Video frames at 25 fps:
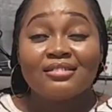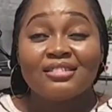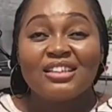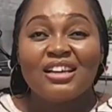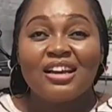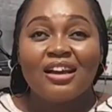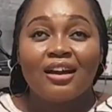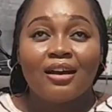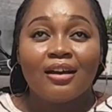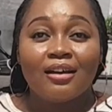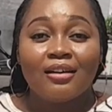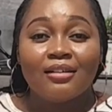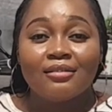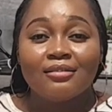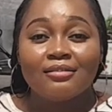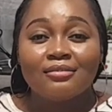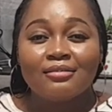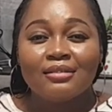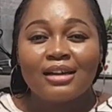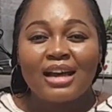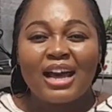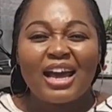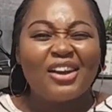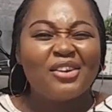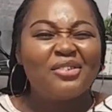yeah.
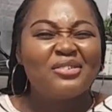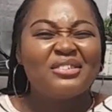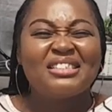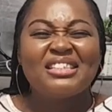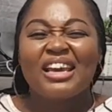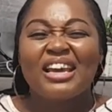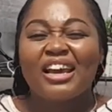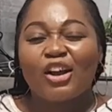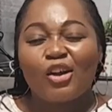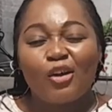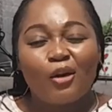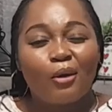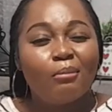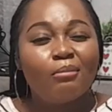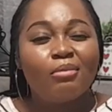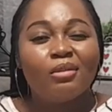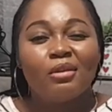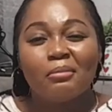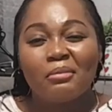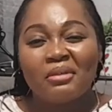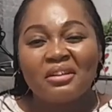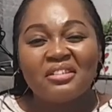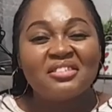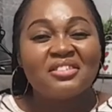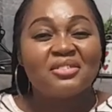I don't take
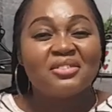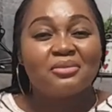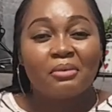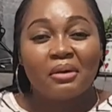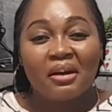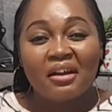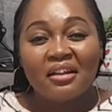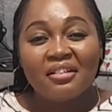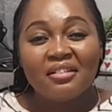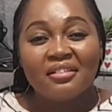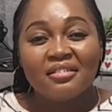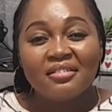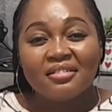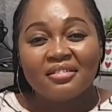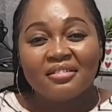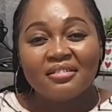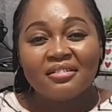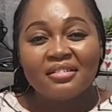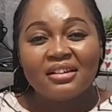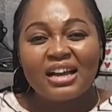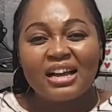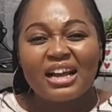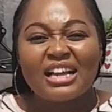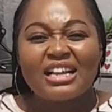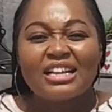compliments well.
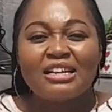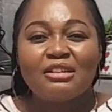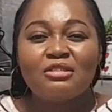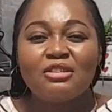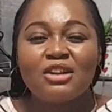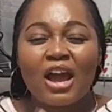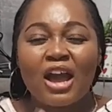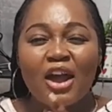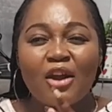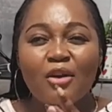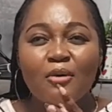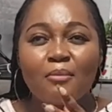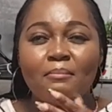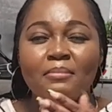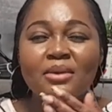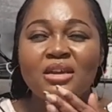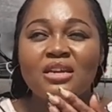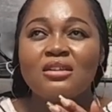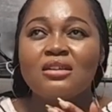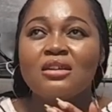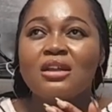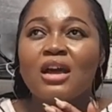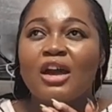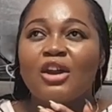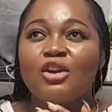Mm, I
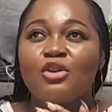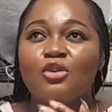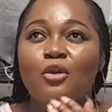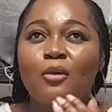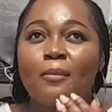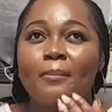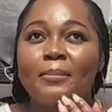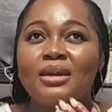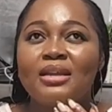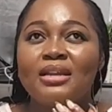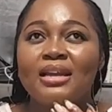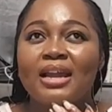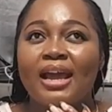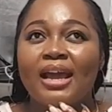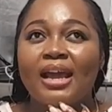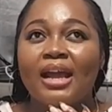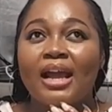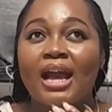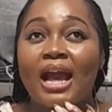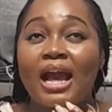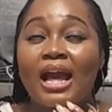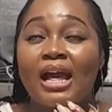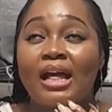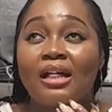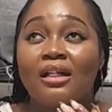mean I don't mean like
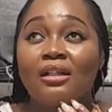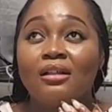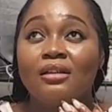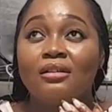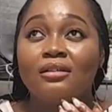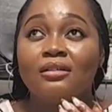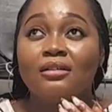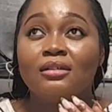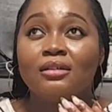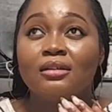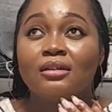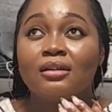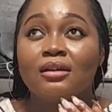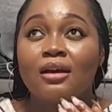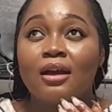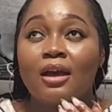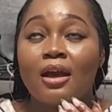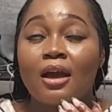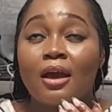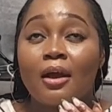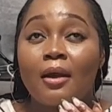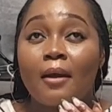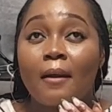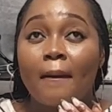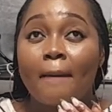I'll
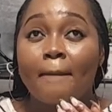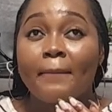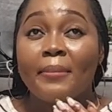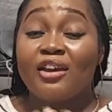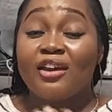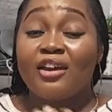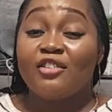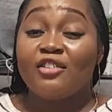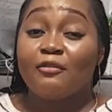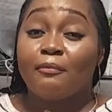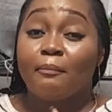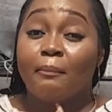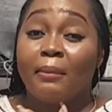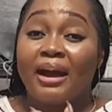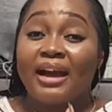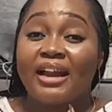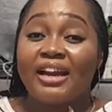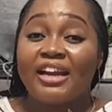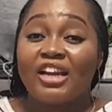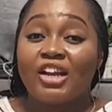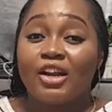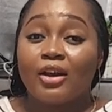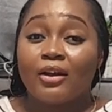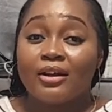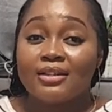behave
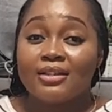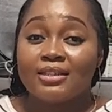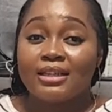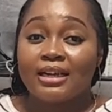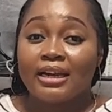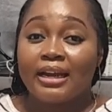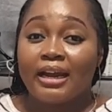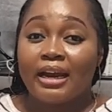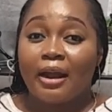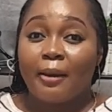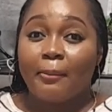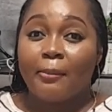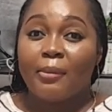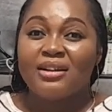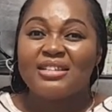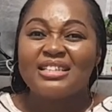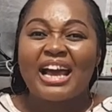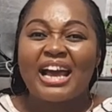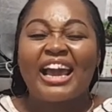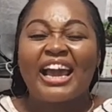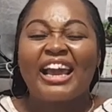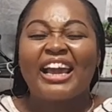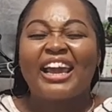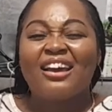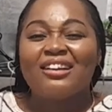badly or anything like that, but
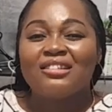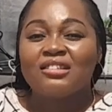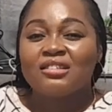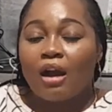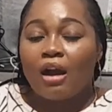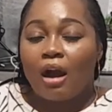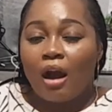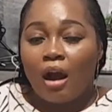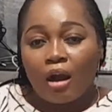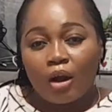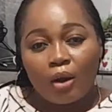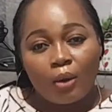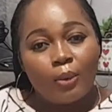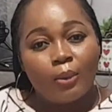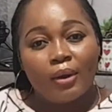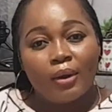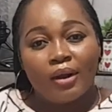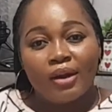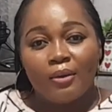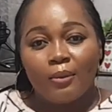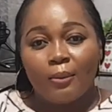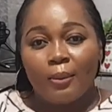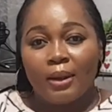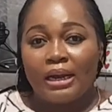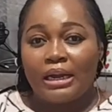I get
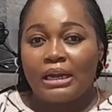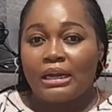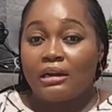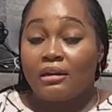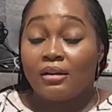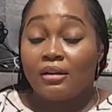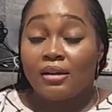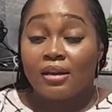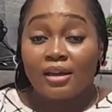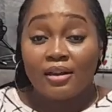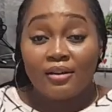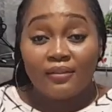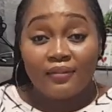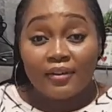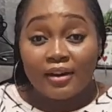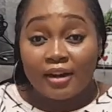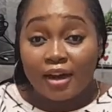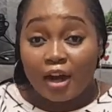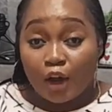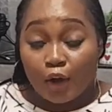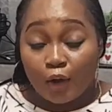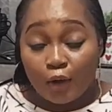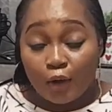awkward when given a